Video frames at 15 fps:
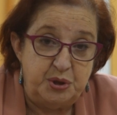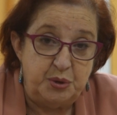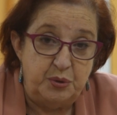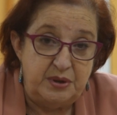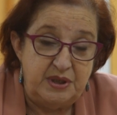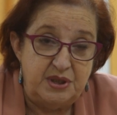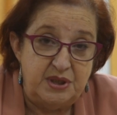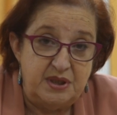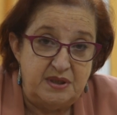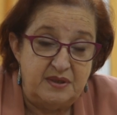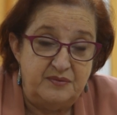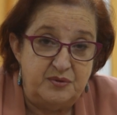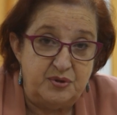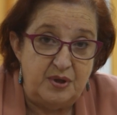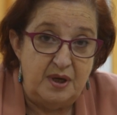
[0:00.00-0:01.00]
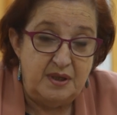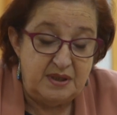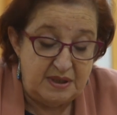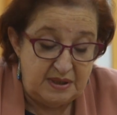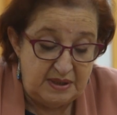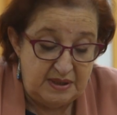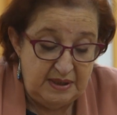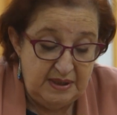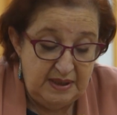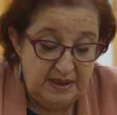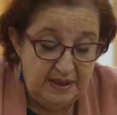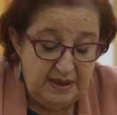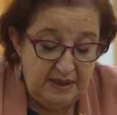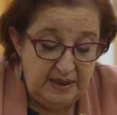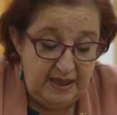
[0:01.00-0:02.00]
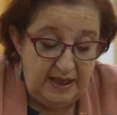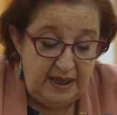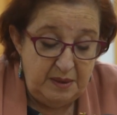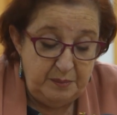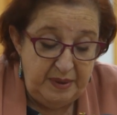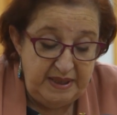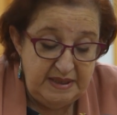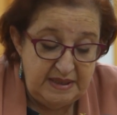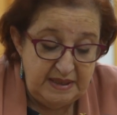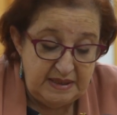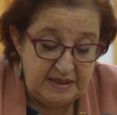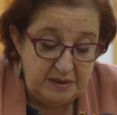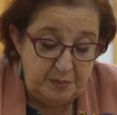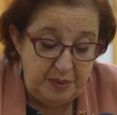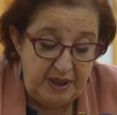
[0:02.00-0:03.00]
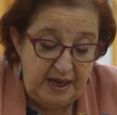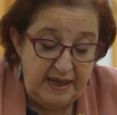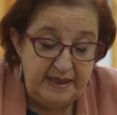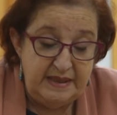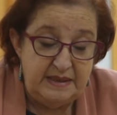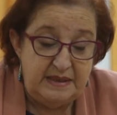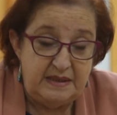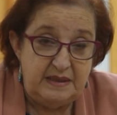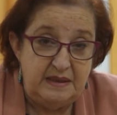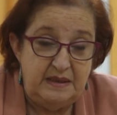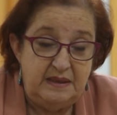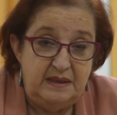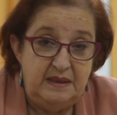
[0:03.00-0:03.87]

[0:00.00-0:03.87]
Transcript: shortages of drugs and basic supplies.